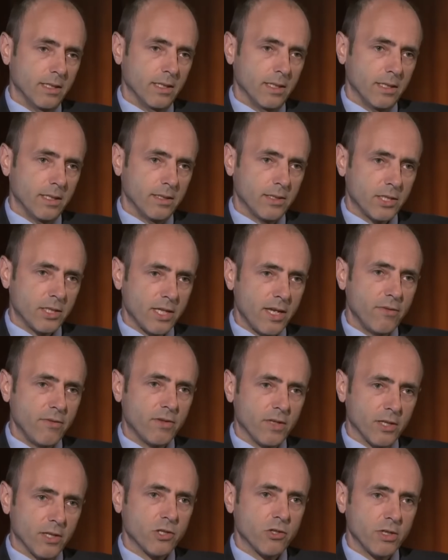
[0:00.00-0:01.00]
a safe
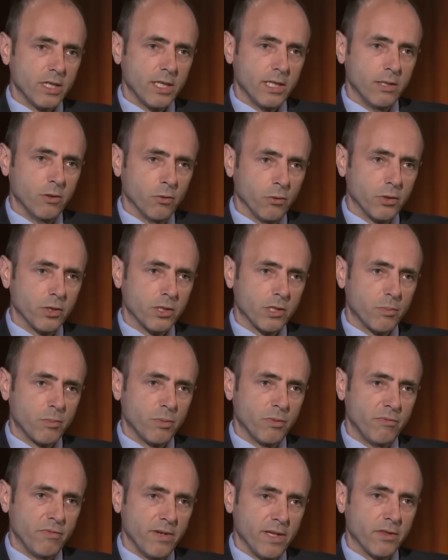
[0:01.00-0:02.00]
country in order to
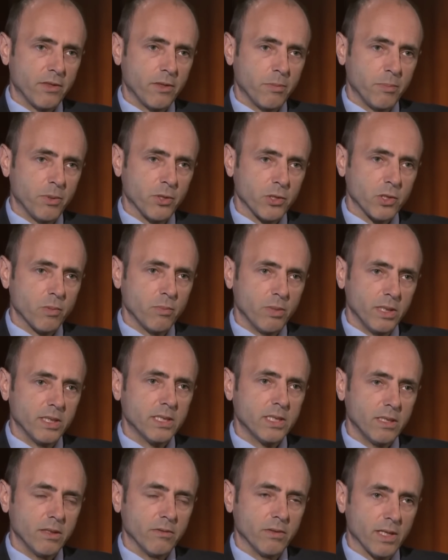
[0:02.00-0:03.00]
prevent the
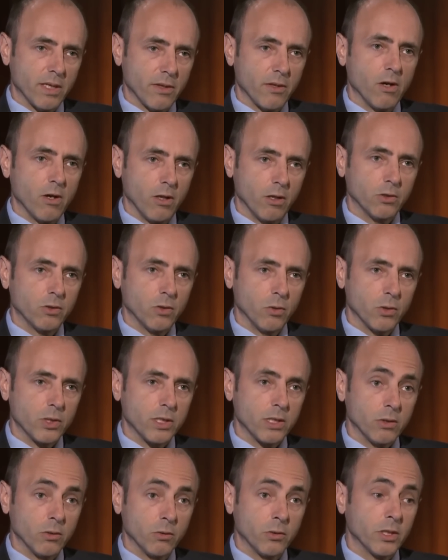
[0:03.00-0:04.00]
possibility of another
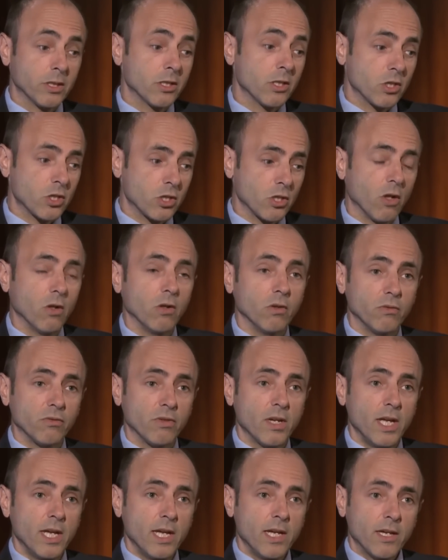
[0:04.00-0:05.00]
Holocaust, in order to solve
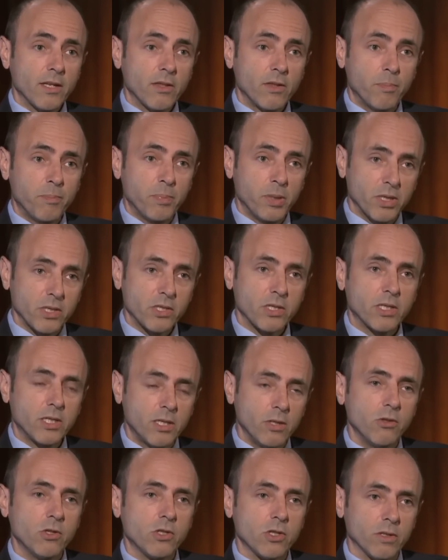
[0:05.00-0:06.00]
the
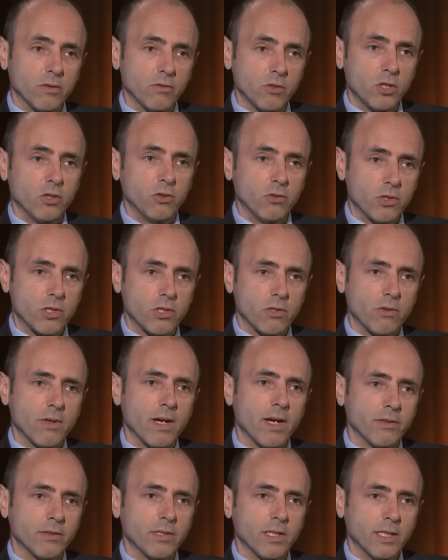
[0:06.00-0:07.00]
persecution of Jews
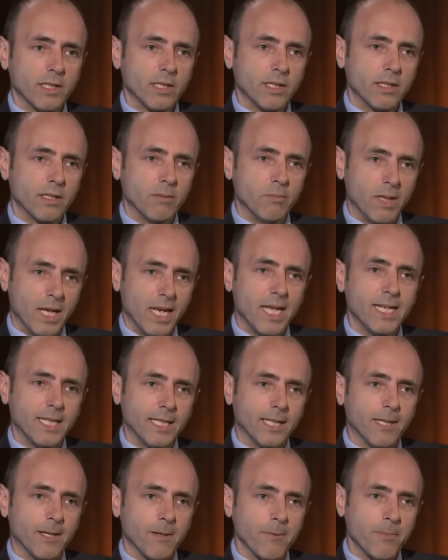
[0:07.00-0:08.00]
throughout
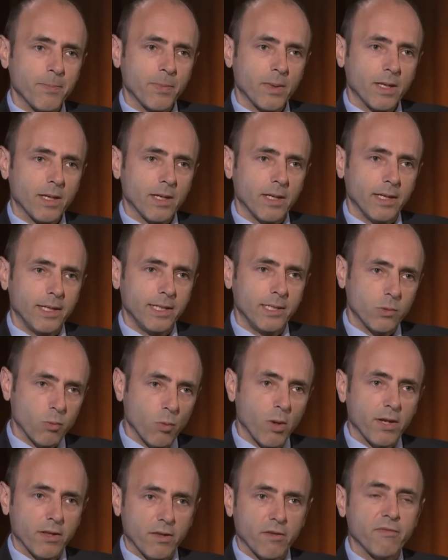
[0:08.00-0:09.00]
millennia, is
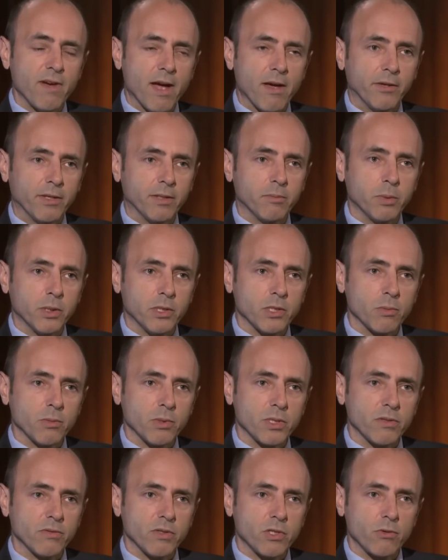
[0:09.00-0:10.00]
one of the founding
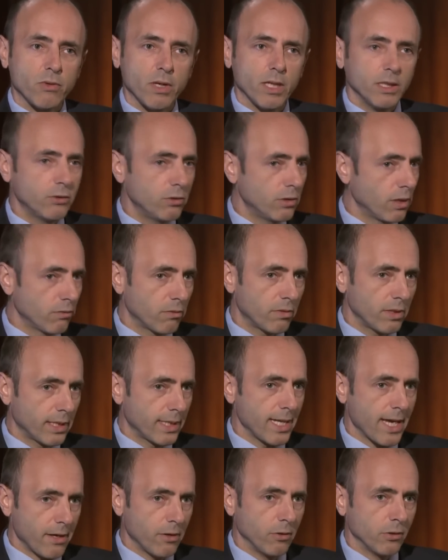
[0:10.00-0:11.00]
principles of Israel. You don't think
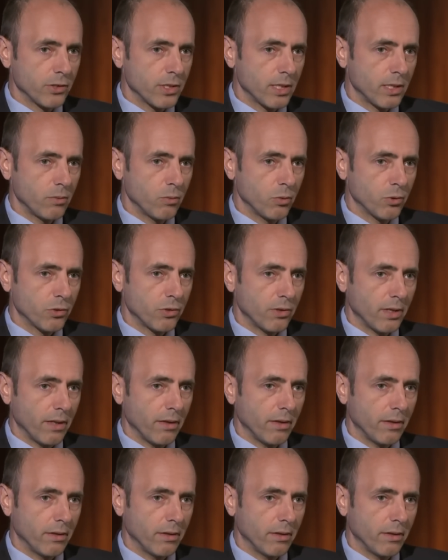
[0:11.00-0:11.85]
that holds any water either?